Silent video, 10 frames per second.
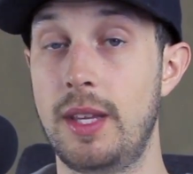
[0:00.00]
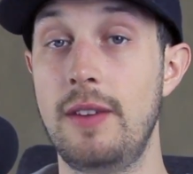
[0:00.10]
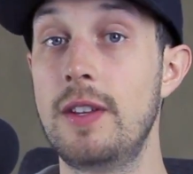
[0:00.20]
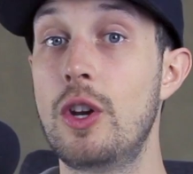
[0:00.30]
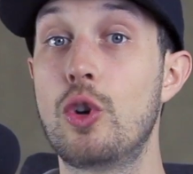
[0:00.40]

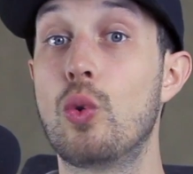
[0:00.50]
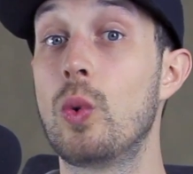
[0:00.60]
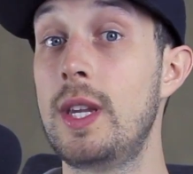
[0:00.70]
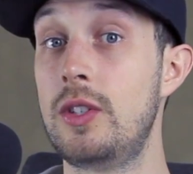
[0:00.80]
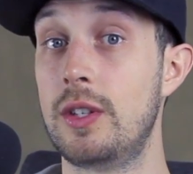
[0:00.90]
even
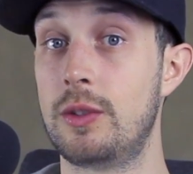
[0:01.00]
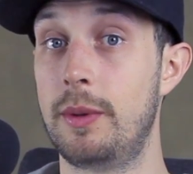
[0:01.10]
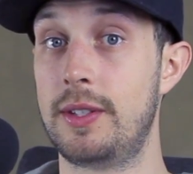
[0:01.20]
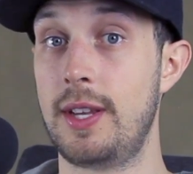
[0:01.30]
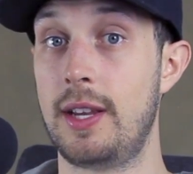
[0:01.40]
egregious
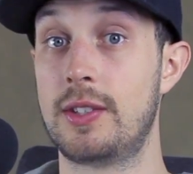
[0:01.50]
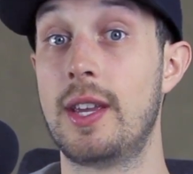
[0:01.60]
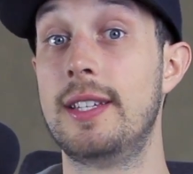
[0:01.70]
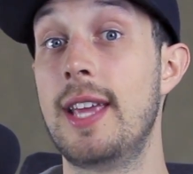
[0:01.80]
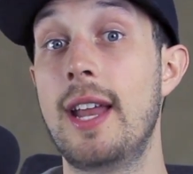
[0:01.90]
mistakes
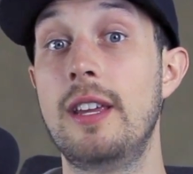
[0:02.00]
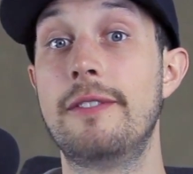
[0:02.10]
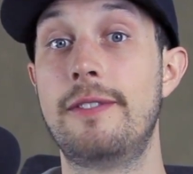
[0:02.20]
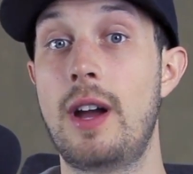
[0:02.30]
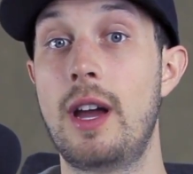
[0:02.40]
like Daddy
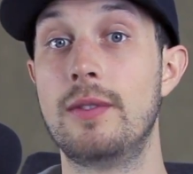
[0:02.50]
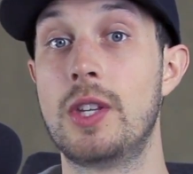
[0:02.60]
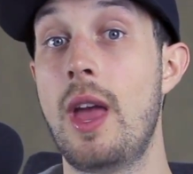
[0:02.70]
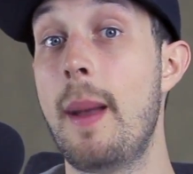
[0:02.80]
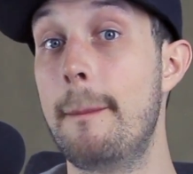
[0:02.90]
of
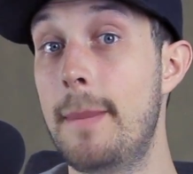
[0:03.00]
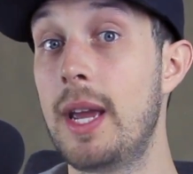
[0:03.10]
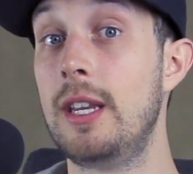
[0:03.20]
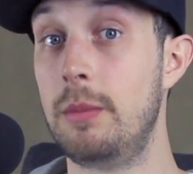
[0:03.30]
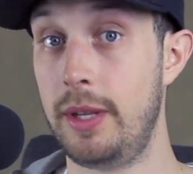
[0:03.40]
Five's
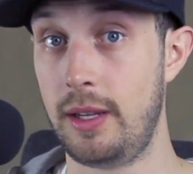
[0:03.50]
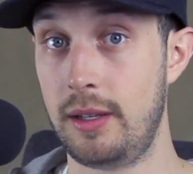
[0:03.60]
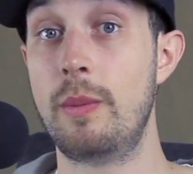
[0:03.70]
might be.